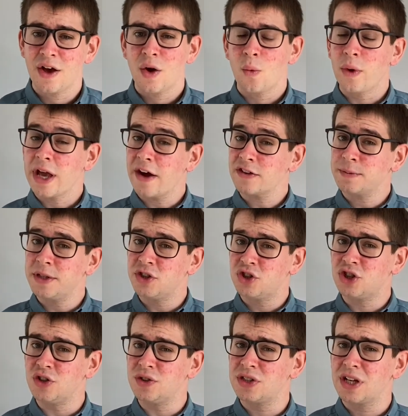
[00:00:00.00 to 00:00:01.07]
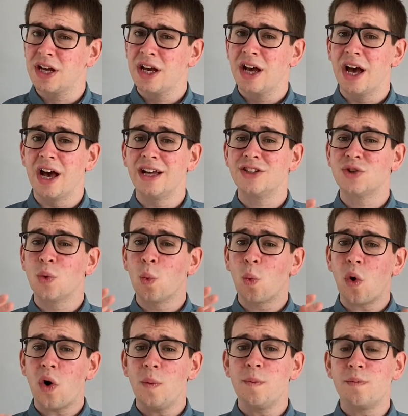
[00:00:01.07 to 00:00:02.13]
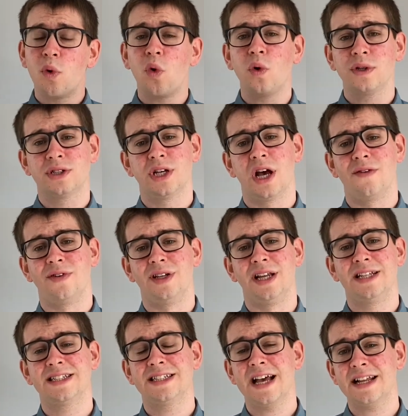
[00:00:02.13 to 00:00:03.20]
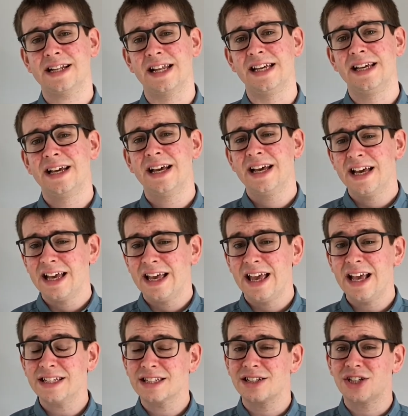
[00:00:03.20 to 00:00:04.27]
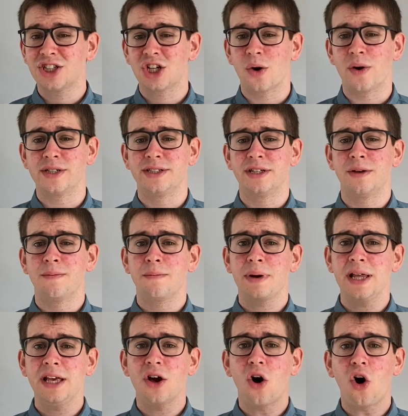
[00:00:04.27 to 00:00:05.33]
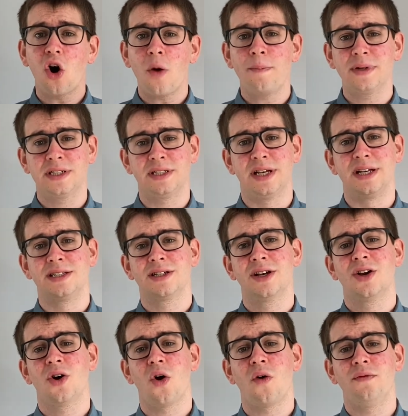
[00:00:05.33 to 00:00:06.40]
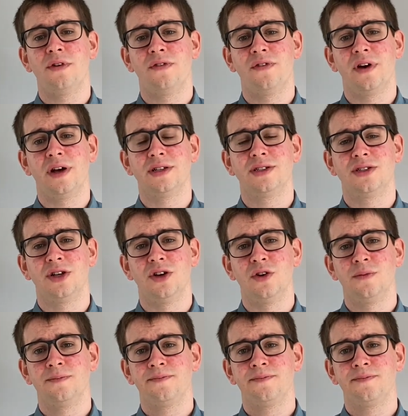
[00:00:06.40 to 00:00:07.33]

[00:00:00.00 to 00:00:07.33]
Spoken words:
We have to be introduced to one more servant, and sadly, he's going to show us the complete opposite of the first two.